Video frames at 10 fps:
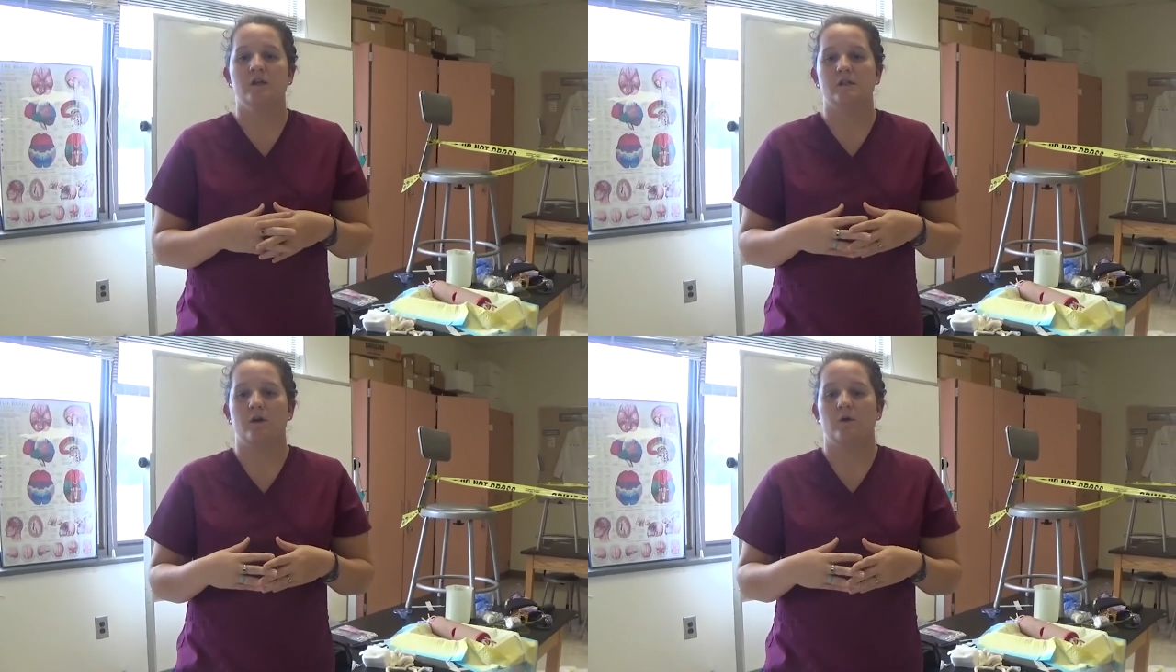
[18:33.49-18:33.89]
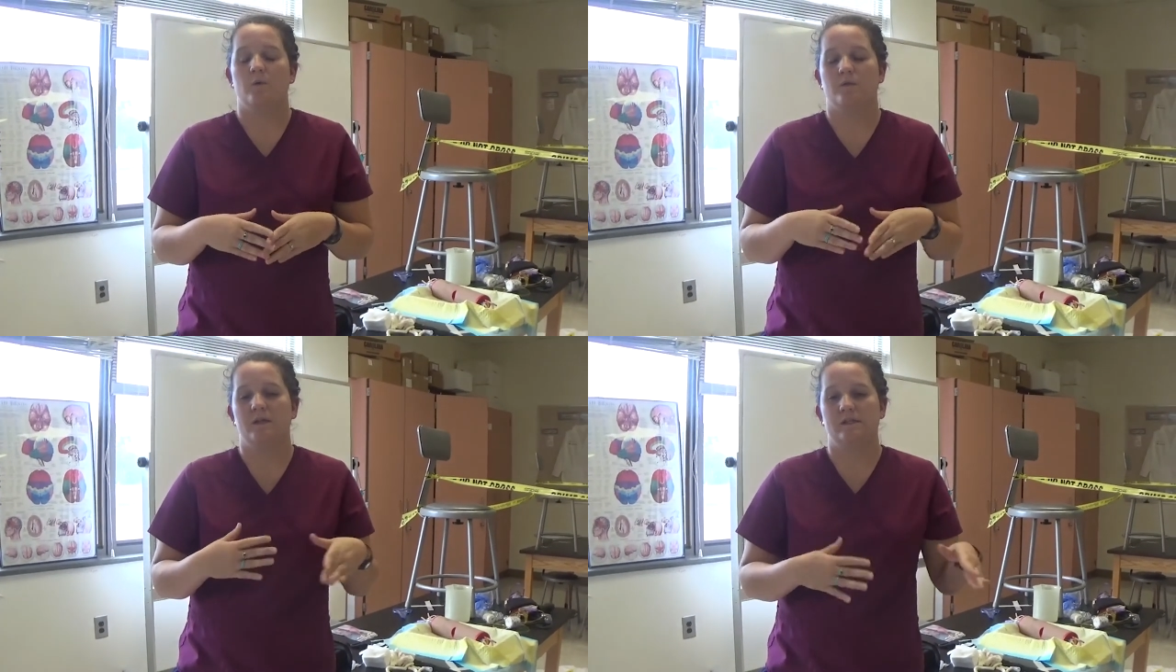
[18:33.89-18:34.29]

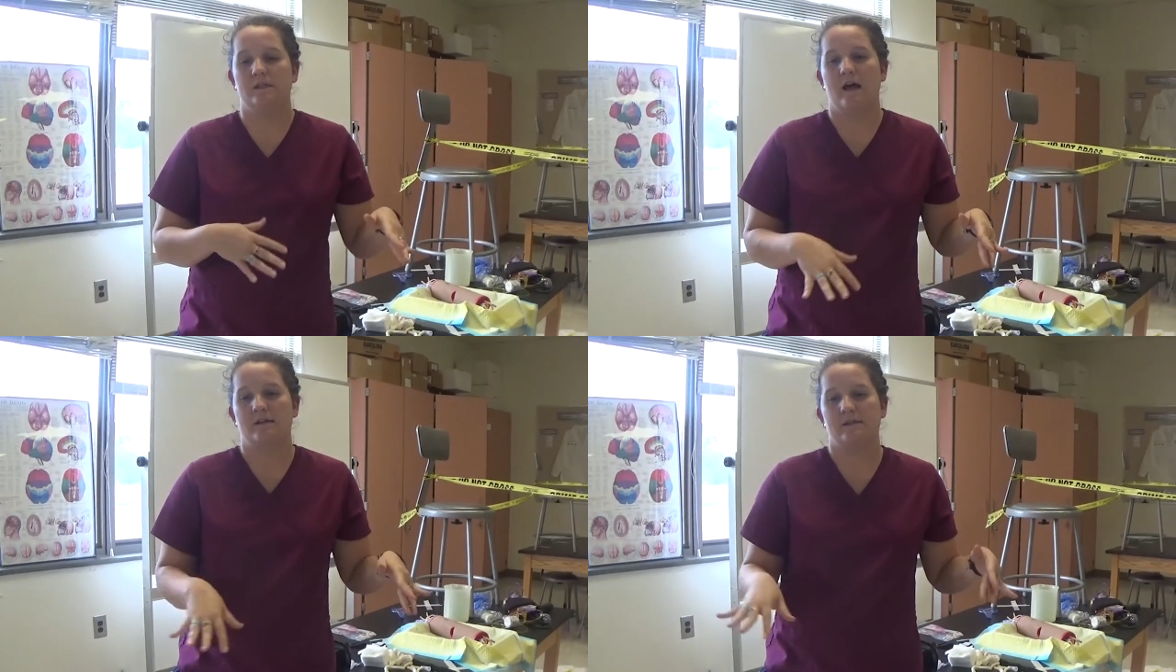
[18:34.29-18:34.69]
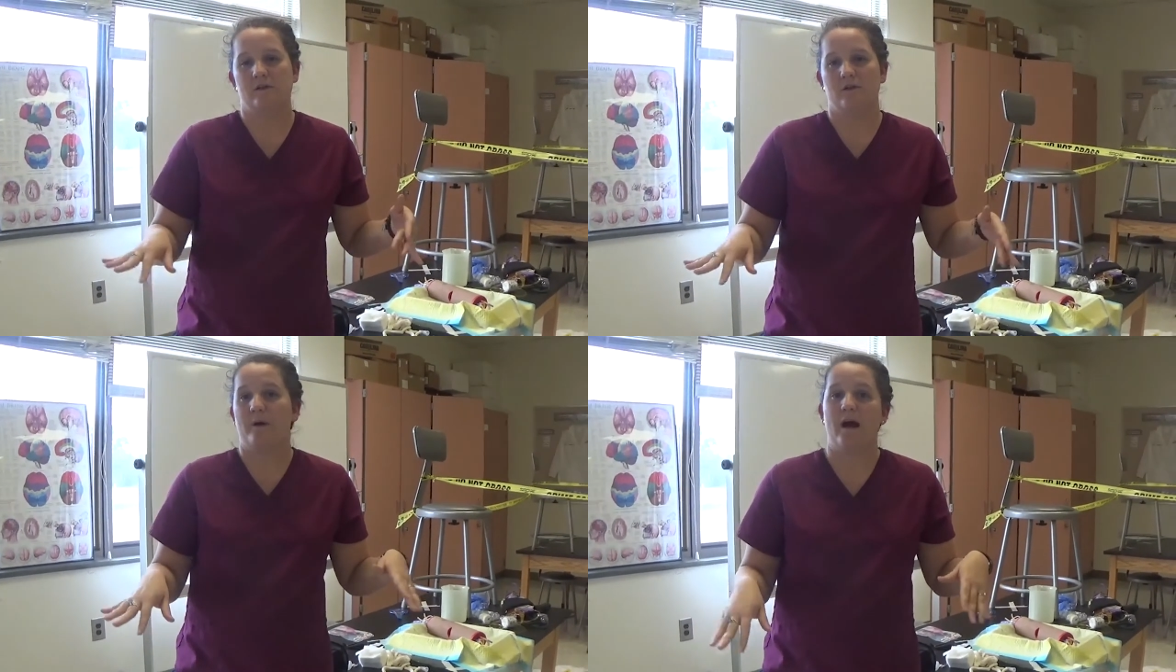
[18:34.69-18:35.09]
So this class
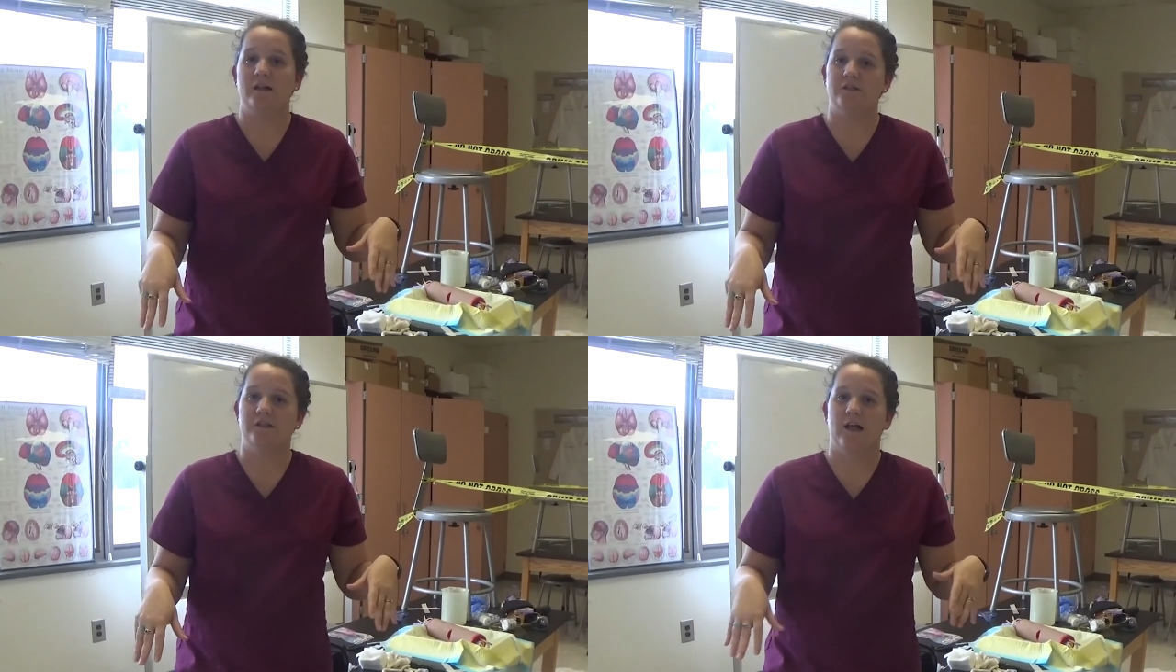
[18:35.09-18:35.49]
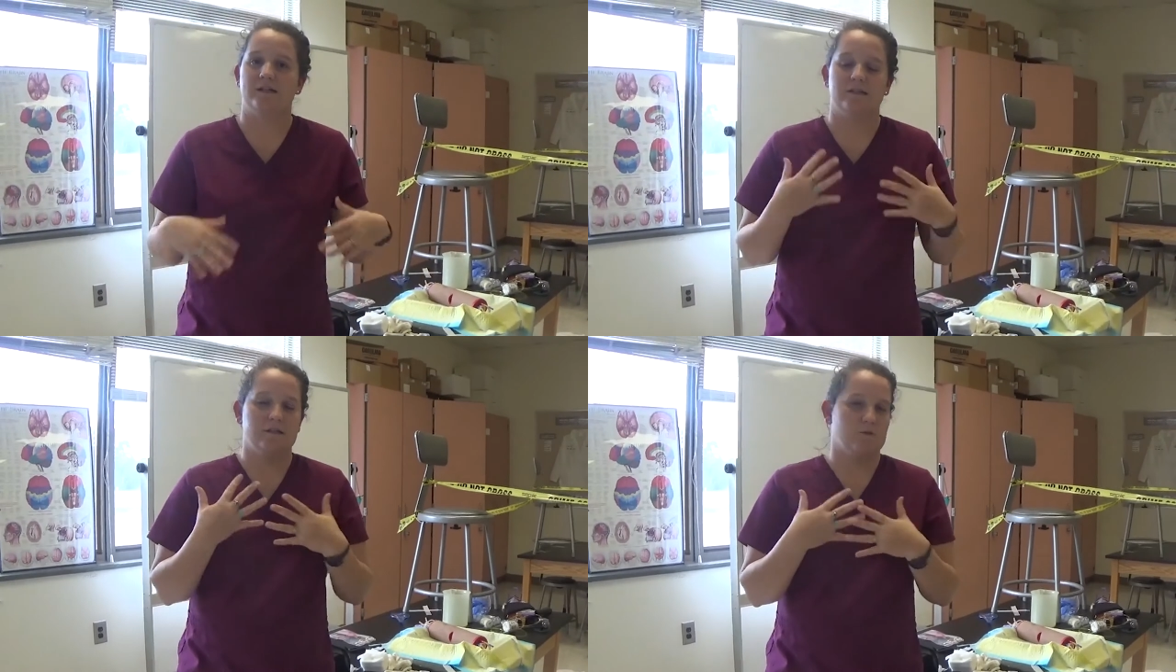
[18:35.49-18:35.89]
and your biology
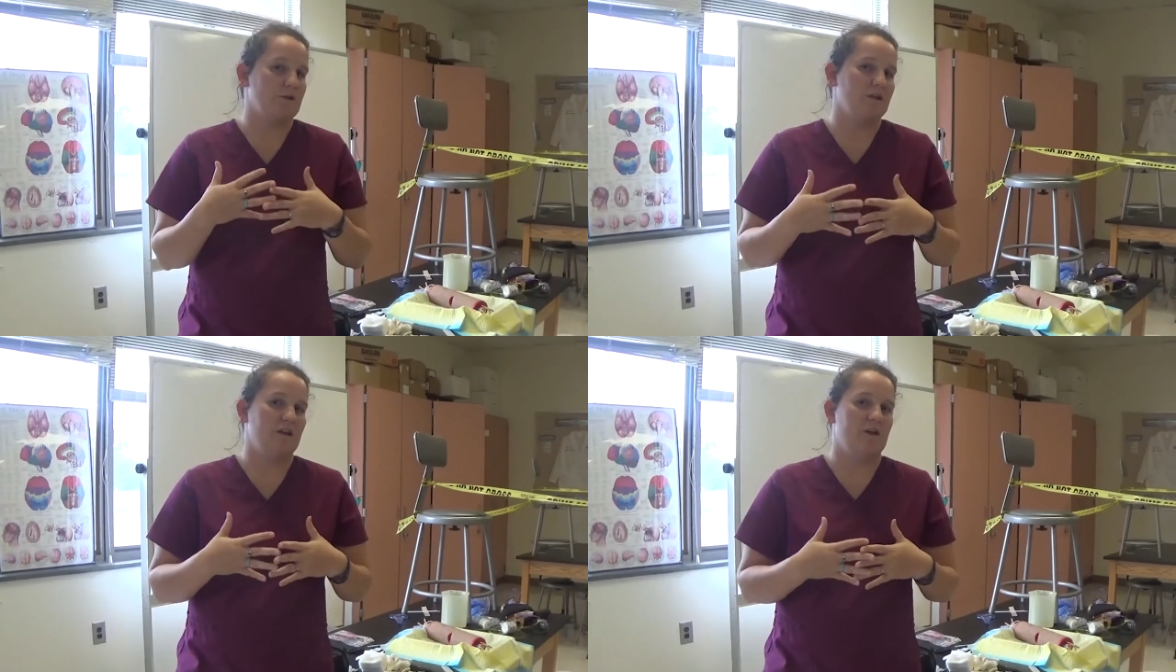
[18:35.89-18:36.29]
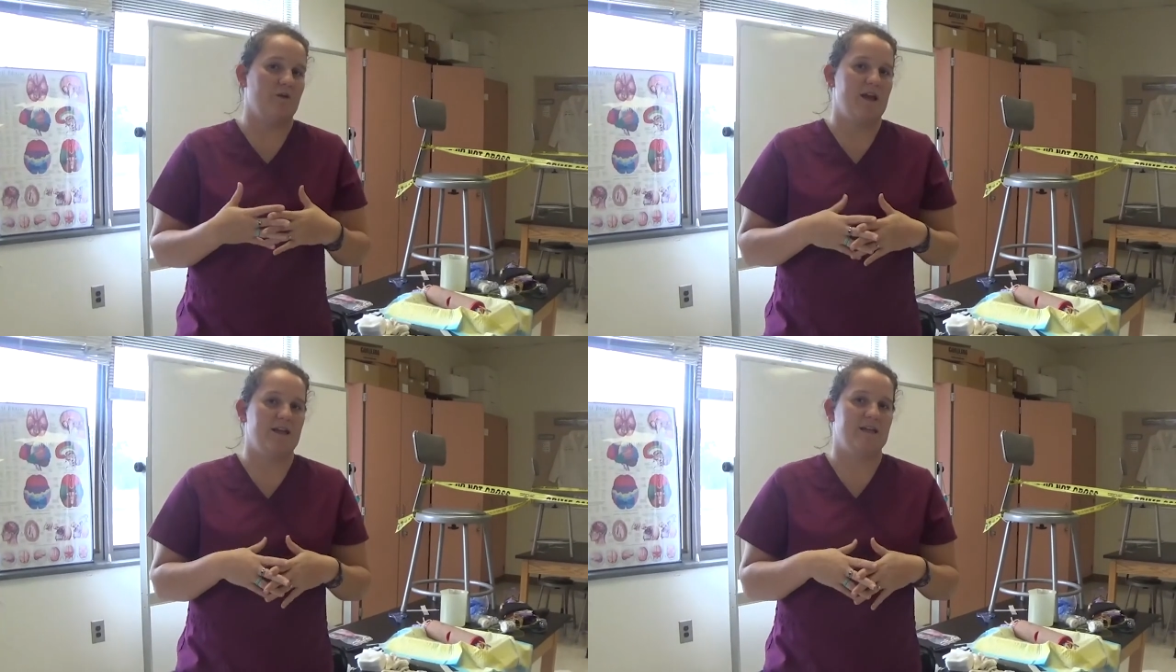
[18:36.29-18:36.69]
classes really
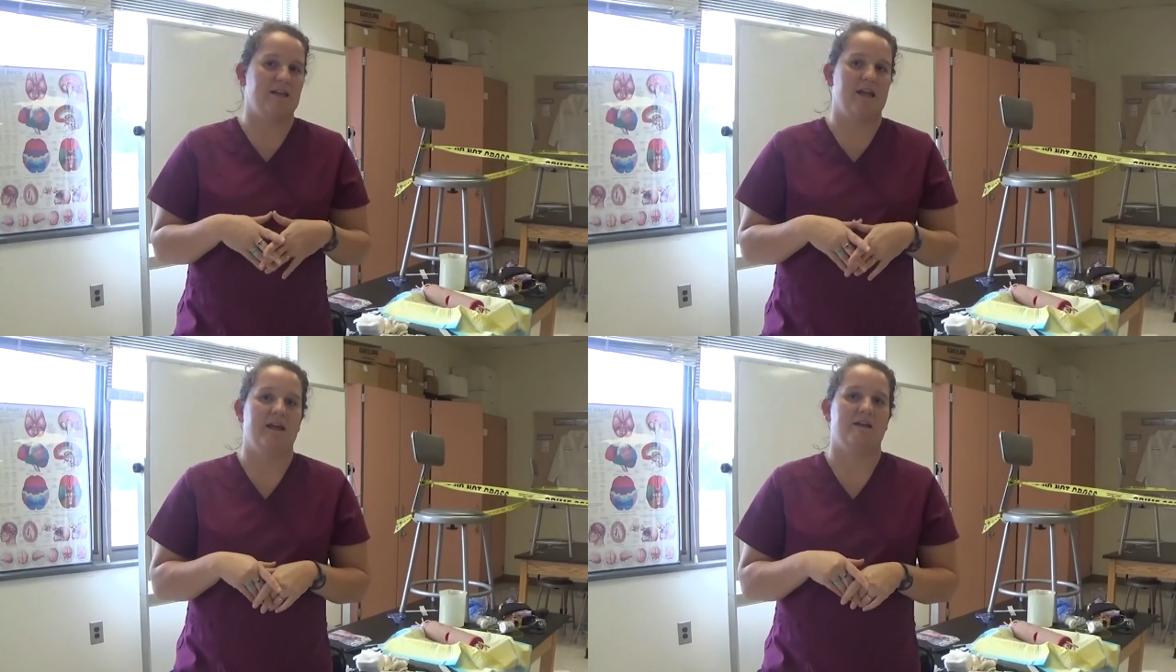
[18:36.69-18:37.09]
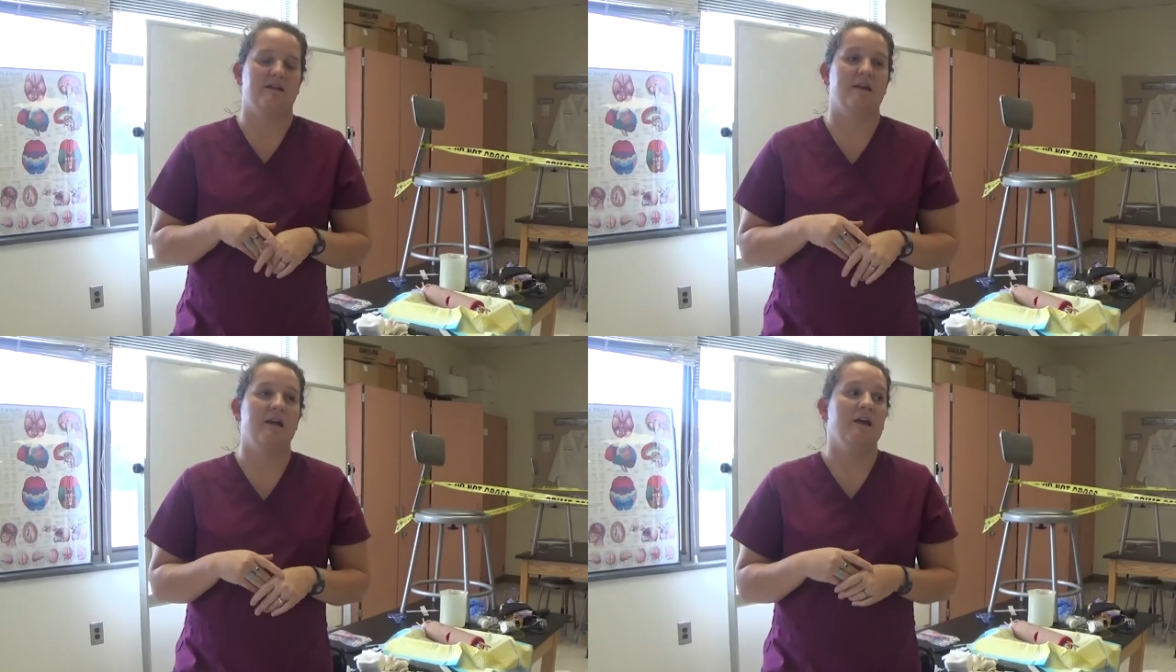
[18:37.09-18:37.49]
go hand in hand.